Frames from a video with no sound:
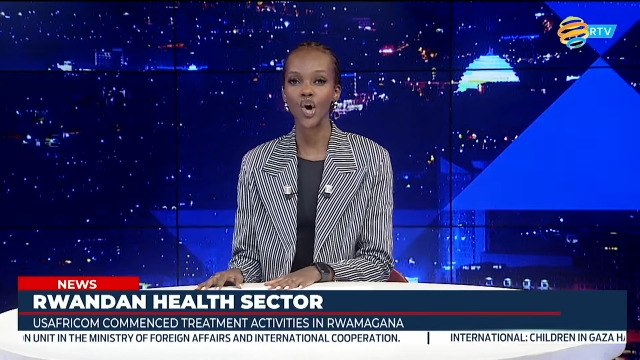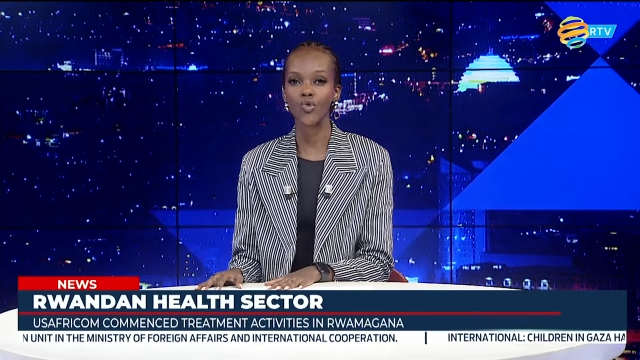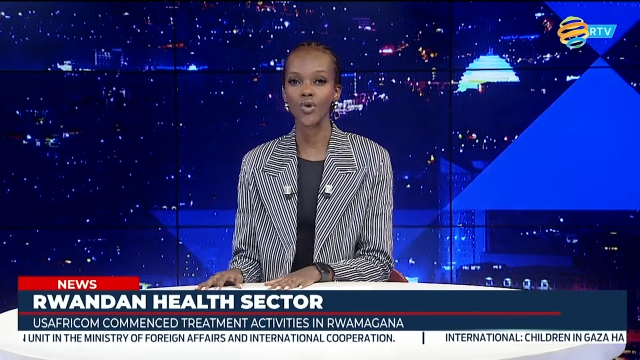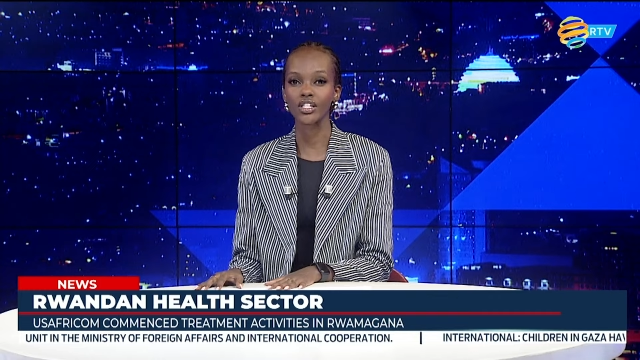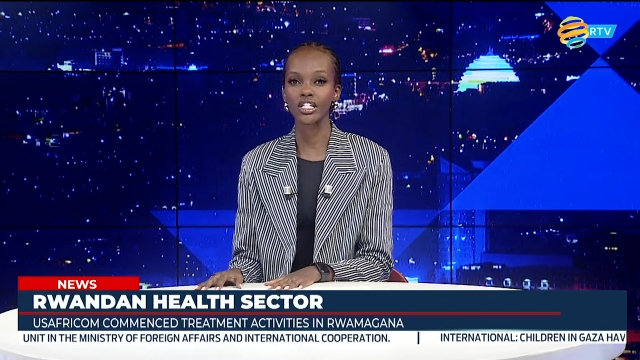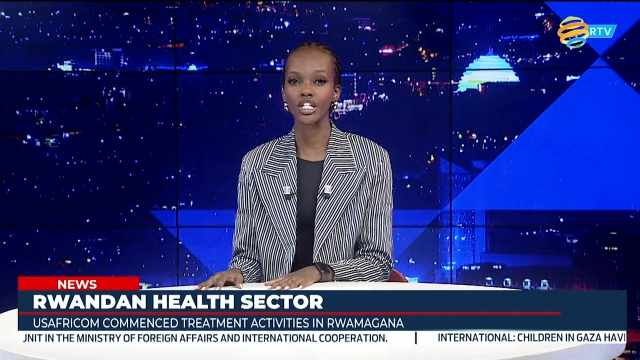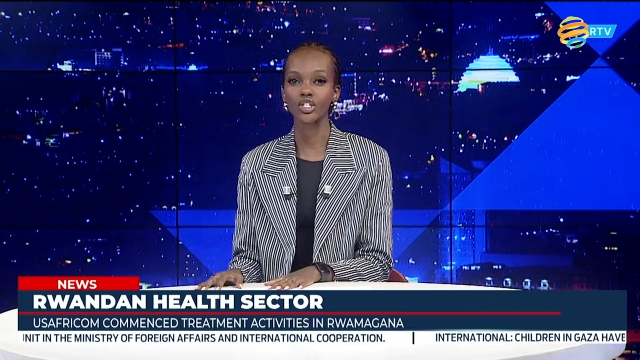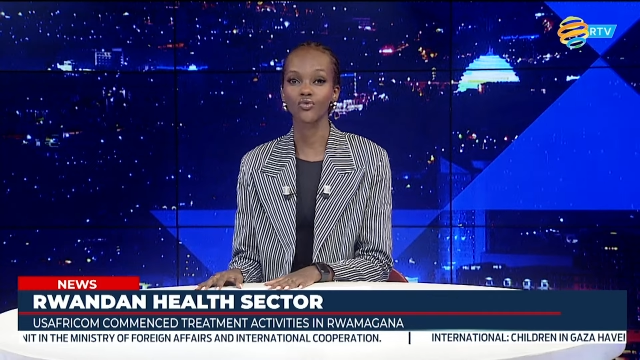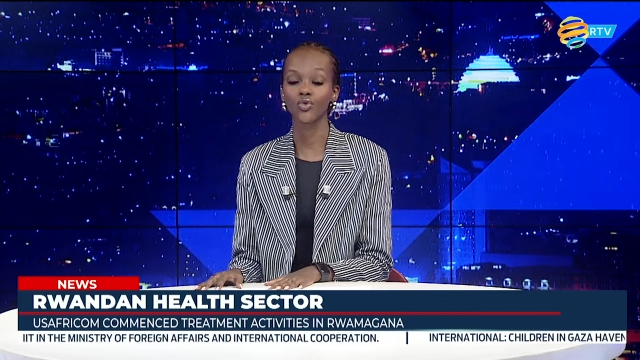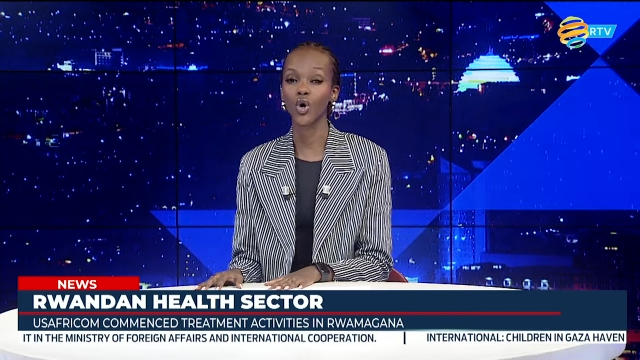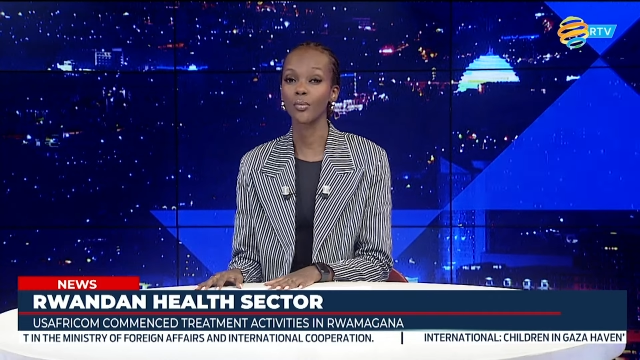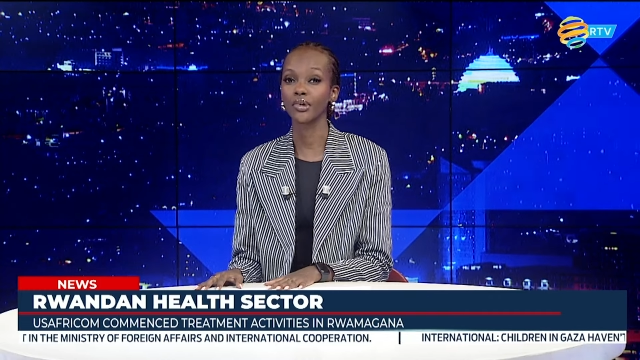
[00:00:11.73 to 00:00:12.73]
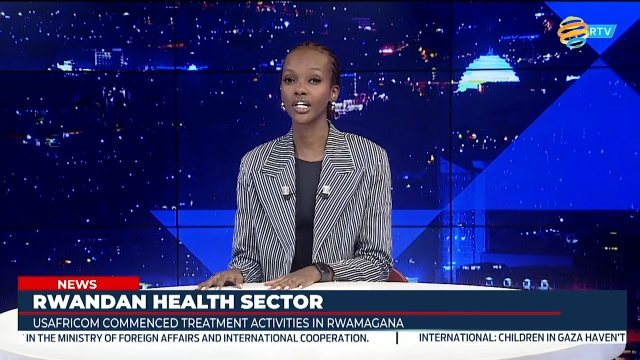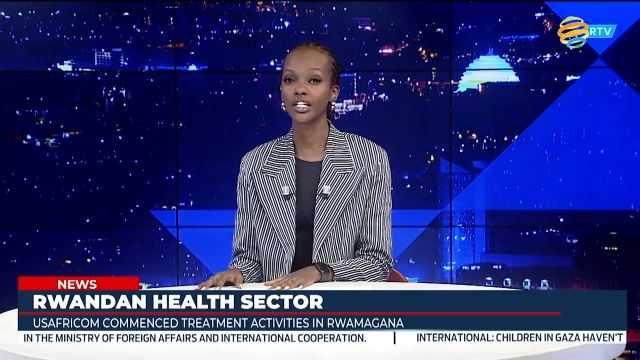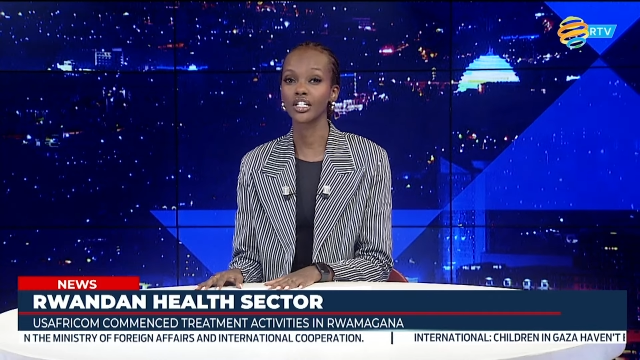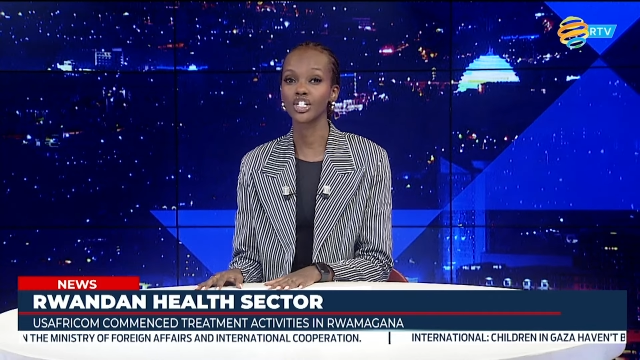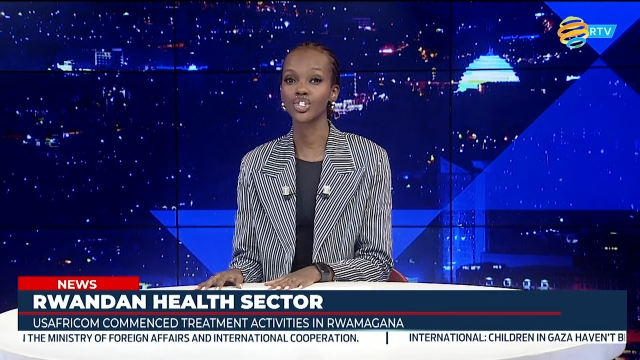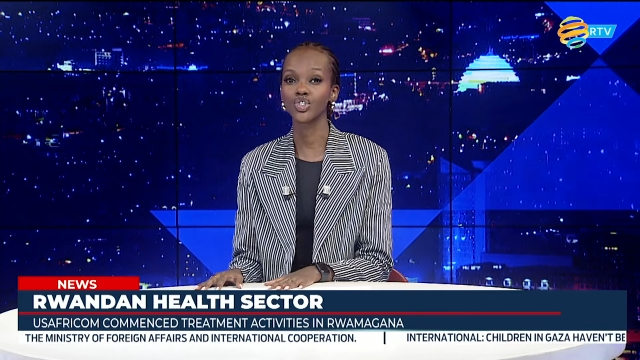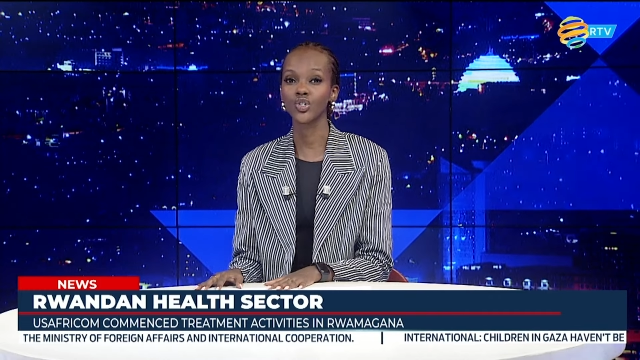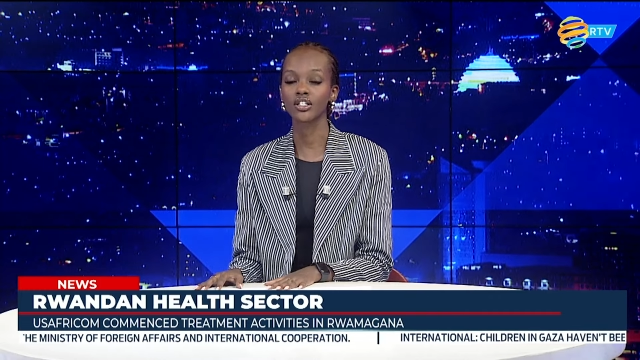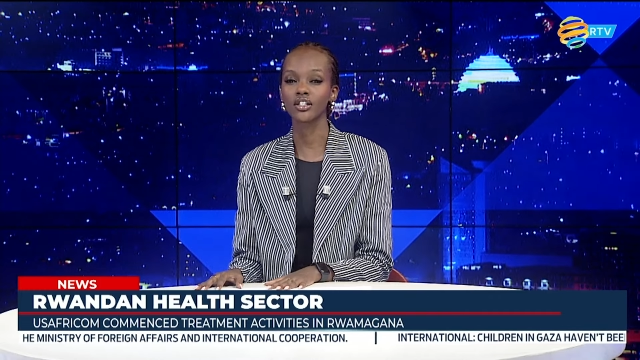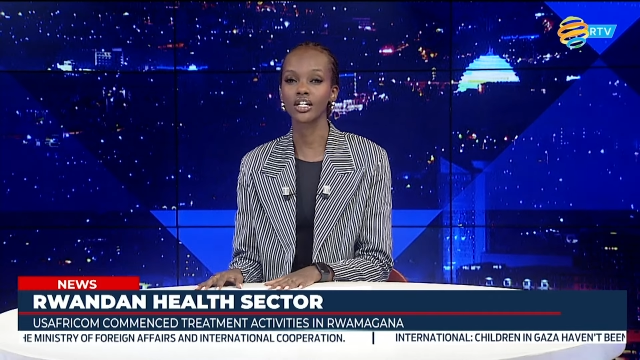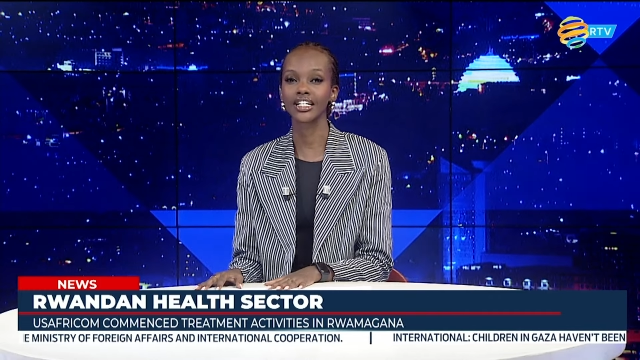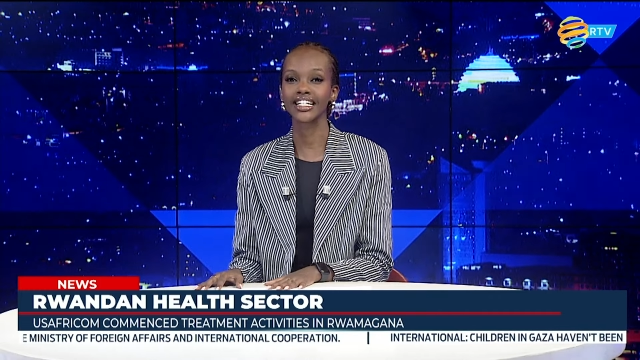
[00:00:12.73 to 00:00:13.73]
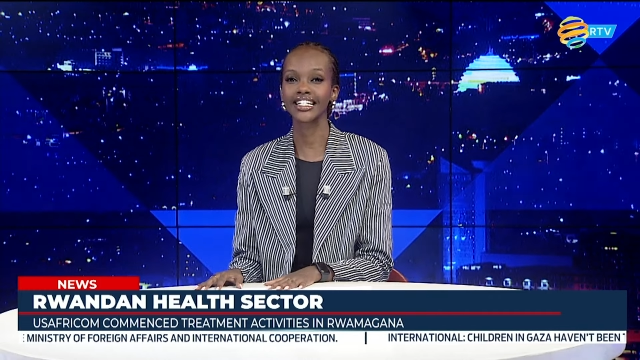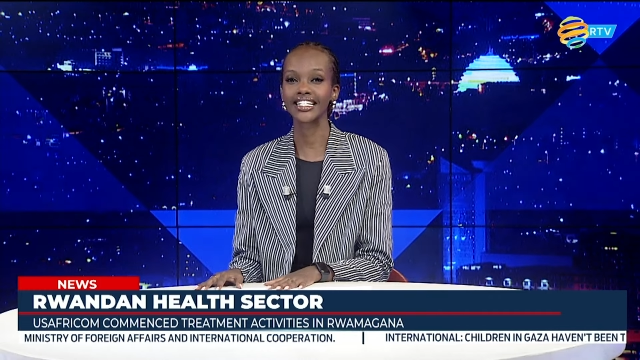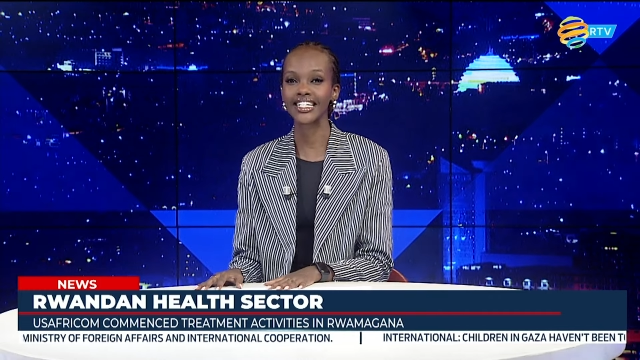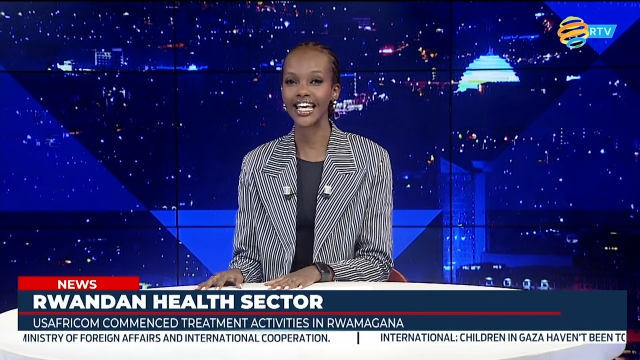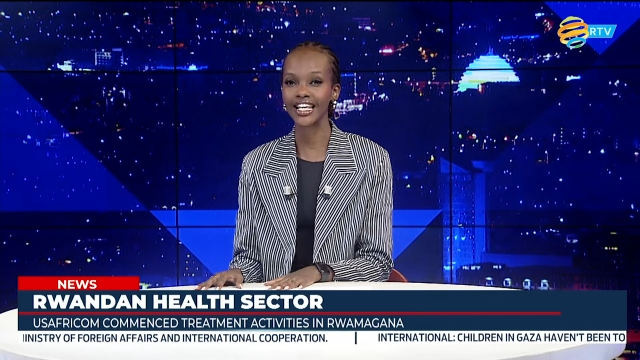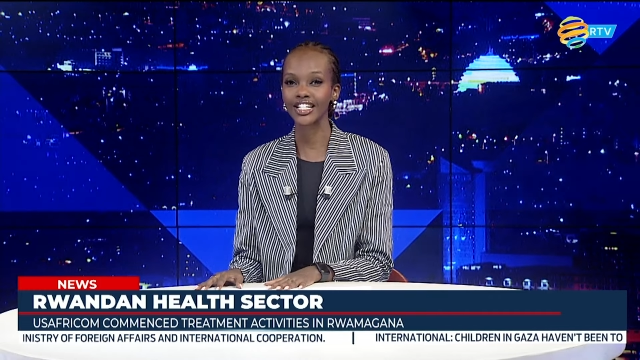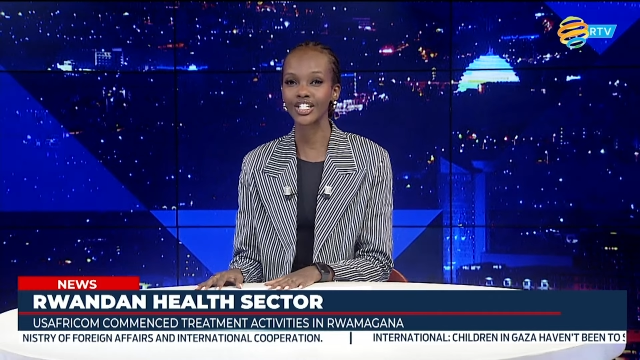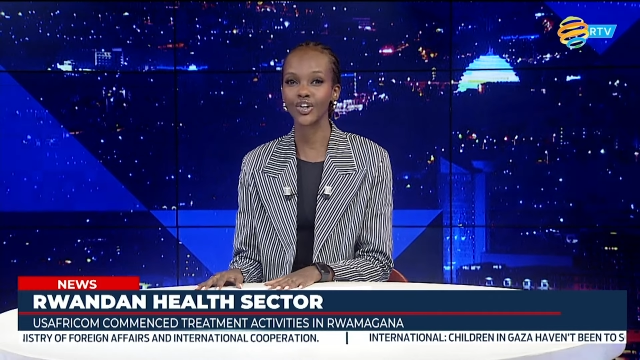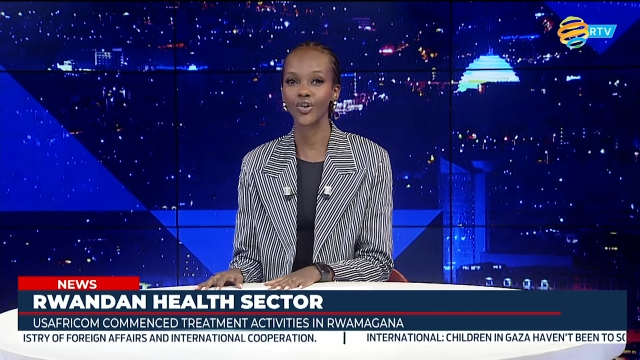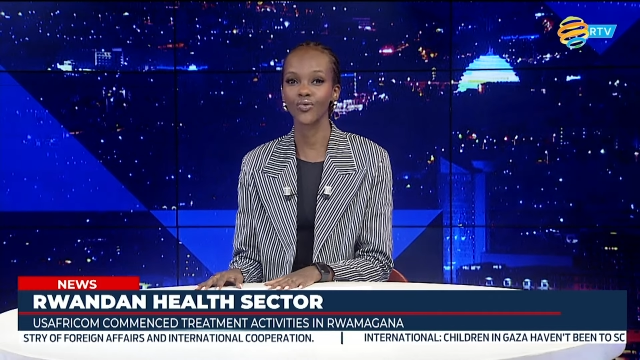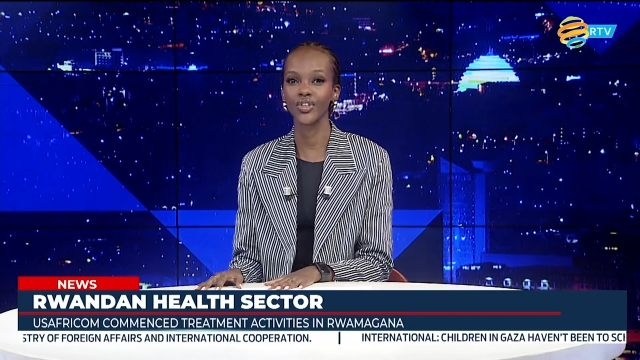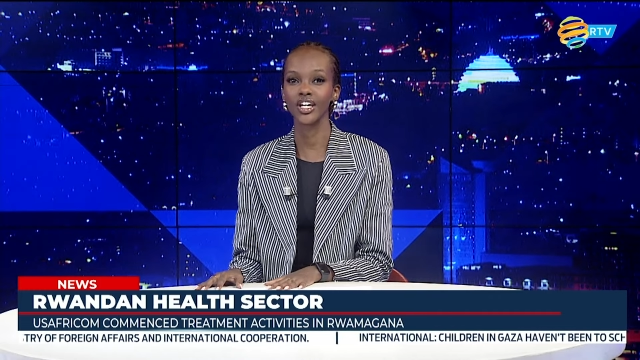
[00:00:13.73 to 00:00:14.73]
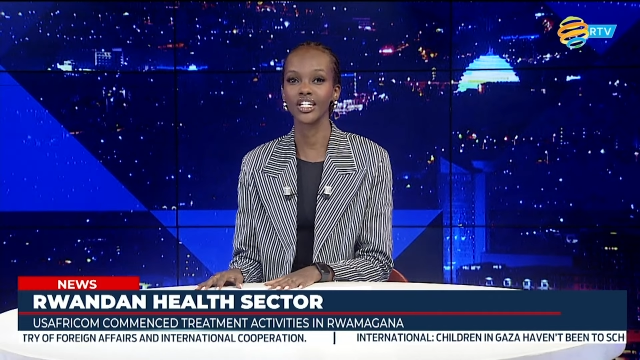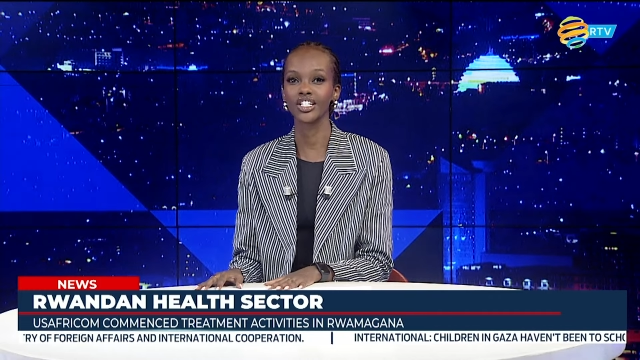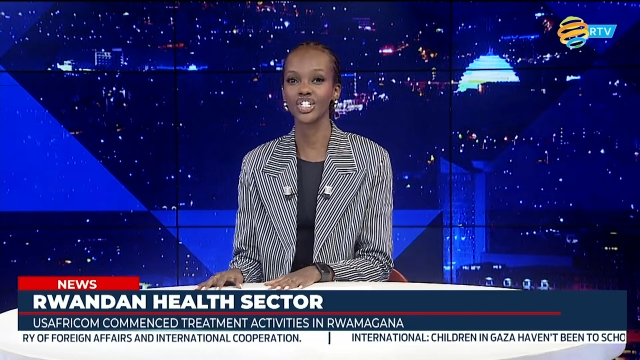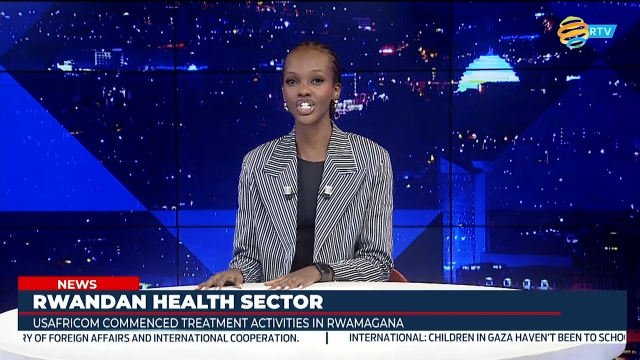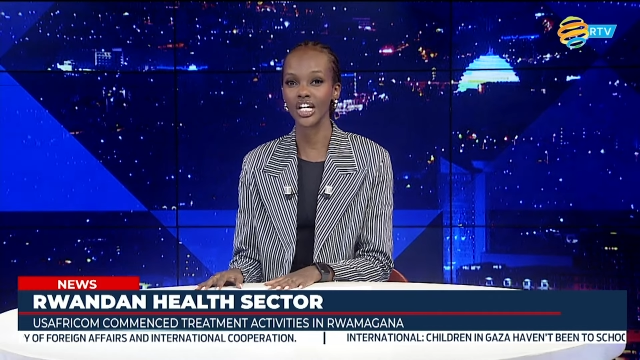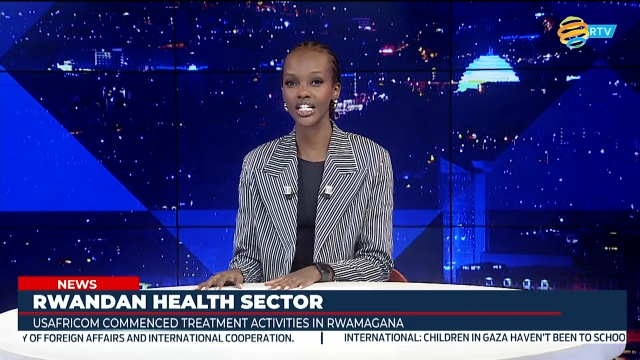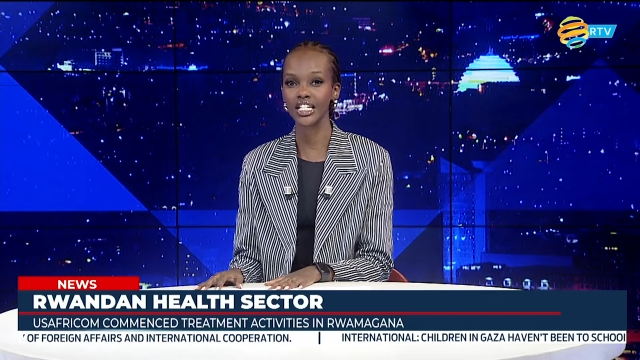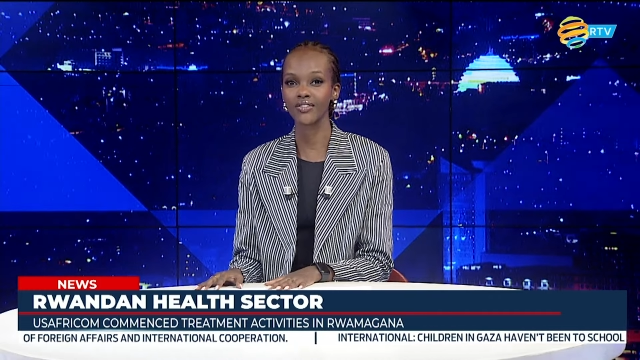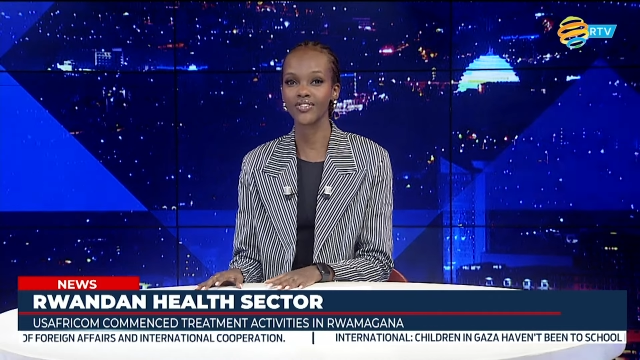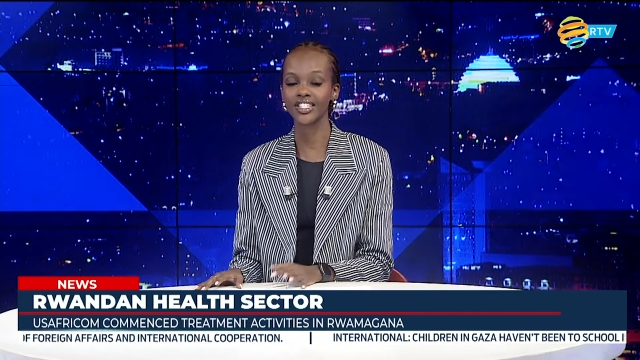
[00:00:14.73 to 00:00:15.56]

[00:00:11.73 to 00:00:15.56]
Residents of Rwamagana District are content of the initiative,